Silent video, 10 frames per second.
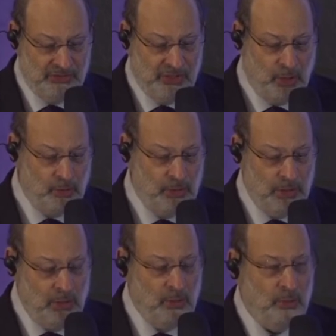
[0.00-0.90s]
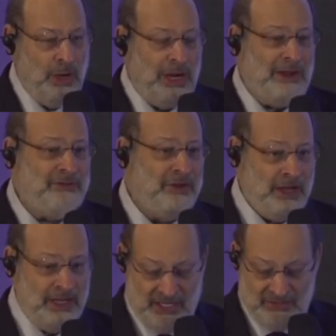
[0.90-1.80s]
So what I've
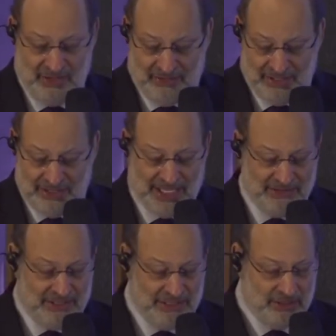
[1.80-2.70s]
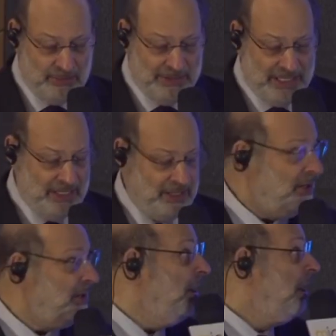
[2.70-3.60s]
done is I've collected a little bit
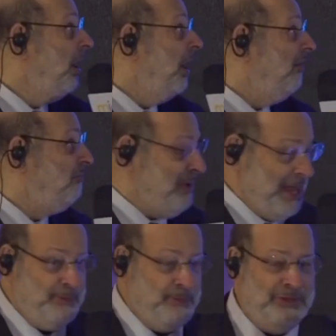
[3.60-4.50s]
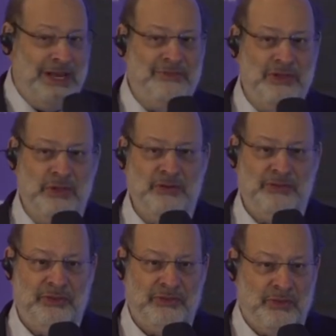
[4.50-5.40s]
here of people that have
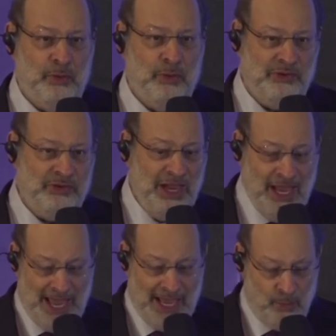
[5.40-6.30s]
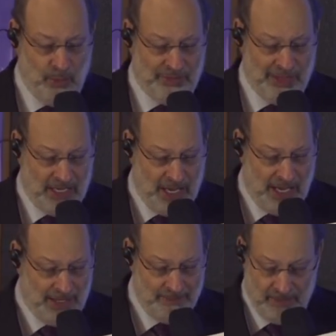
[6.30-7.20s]
used this course and what they
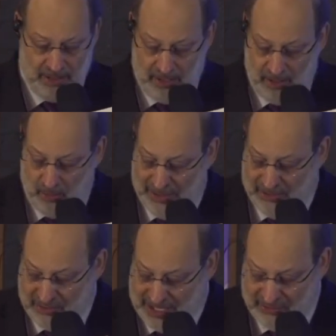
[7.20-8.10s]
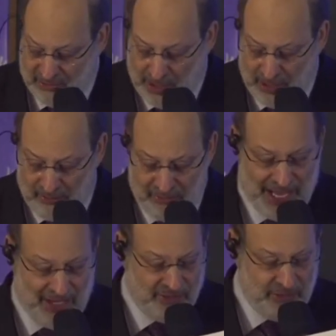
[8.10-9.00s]
got. We trained
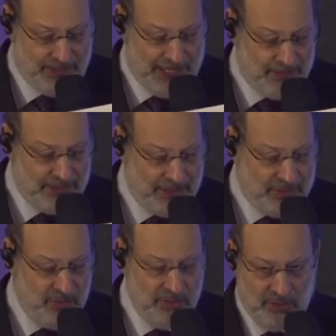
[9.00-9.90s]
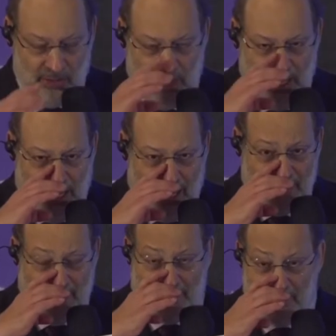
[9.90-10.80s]
12,000 people at Google, and
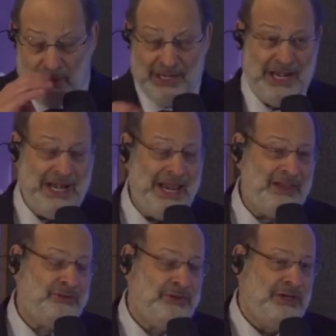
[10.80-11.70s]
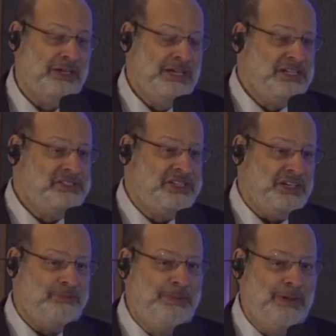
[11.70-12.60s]
they brought in an extra
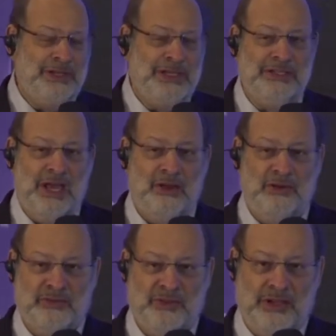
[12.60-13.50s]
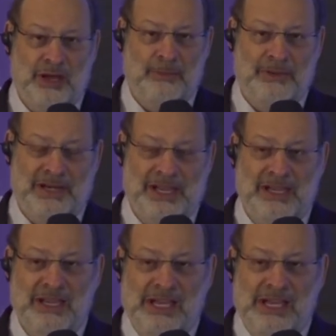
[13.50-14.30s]
$6 billion for the company.